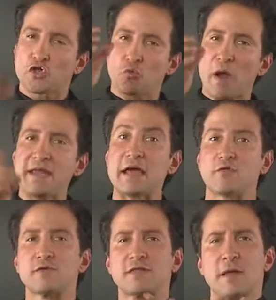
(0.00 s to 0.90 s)
So right
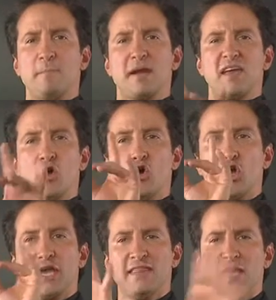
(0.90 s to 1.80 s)
now, there's somebody
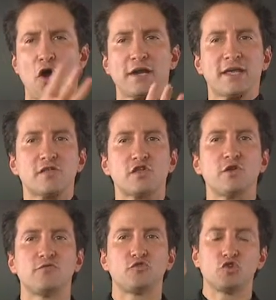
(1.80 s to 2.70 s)
in the
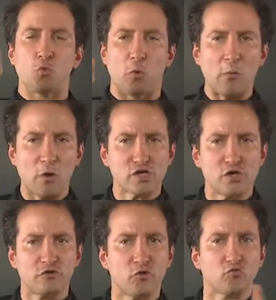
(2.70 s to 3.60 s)
audience. What I
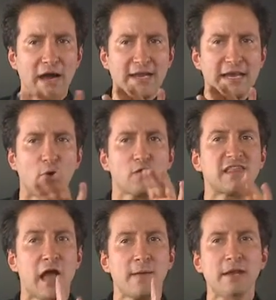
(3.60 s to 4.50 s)
want you to do right now,
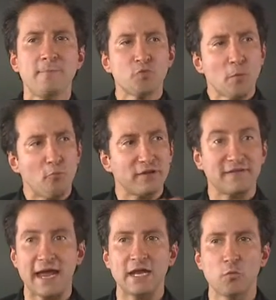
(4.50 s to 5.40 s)
Simon,
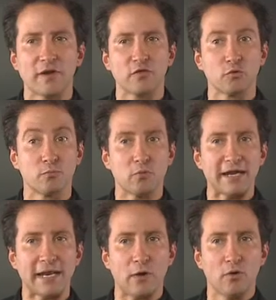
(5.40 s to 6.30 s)
point to anyone in the room
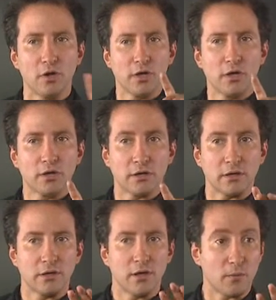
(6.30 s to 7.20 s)
right now.
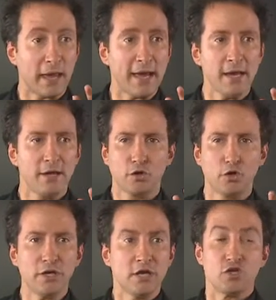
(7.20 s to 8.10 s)
Okay,
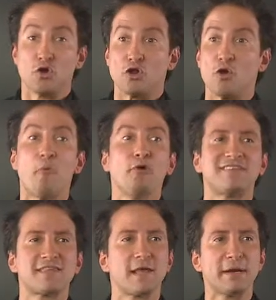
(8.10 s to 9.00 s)
good. No,
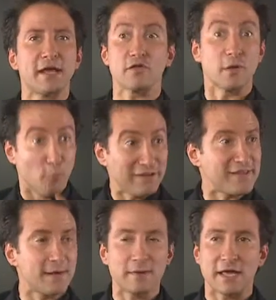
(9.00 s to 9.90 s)
point to somebody else.
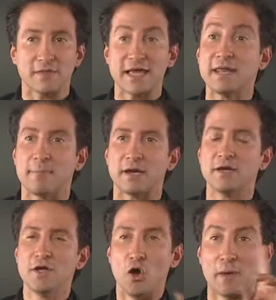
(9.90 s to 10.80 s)
Point to somebody else,
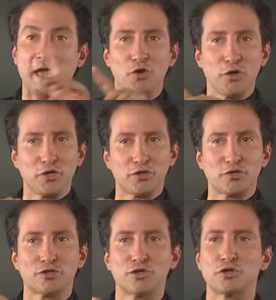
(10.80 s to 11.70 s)
anybody. Okay,
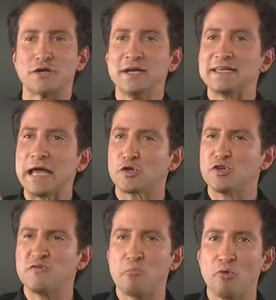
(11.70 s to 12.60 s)
good. Now,
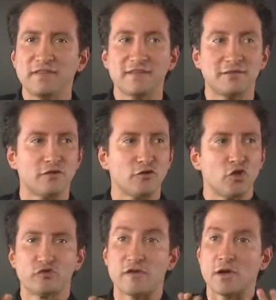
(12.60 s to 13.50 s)
you've pointed
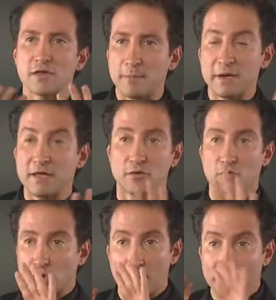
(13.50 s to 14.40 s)
to somebody
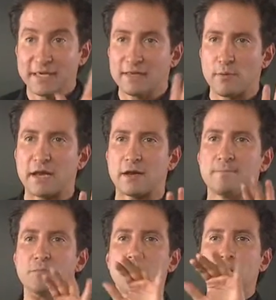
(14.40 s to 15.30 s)
completely
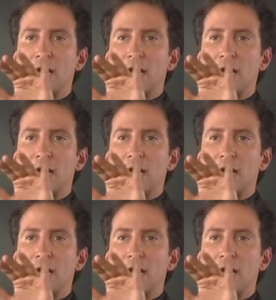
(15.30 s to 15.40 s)
random.